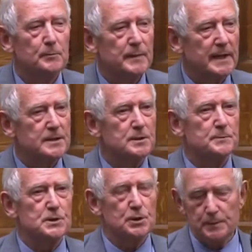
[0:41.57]

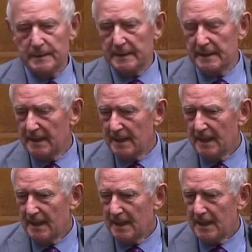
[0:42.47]
Platinum Jubilee.
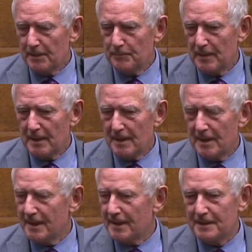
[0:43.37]

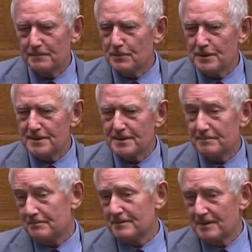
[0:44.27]
I was
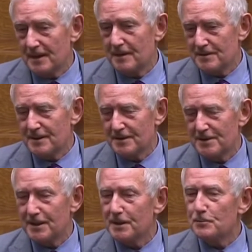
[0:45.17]

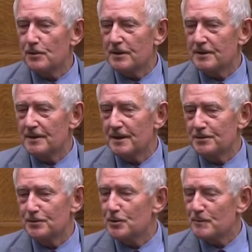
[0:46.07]
sitting
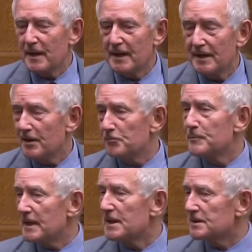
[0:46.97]
doing my
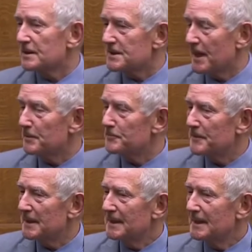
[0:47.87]
11 plus exam
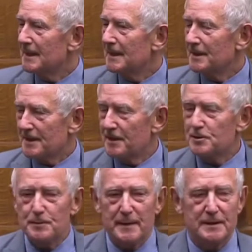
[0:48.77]
in
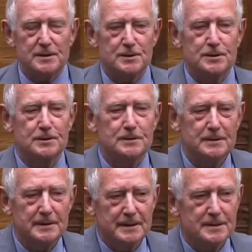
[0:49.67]
Kennington Manor
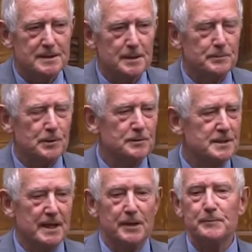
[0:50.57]
School in
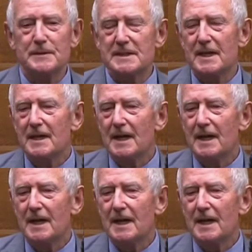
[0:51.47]
Sunbury-on-Thames,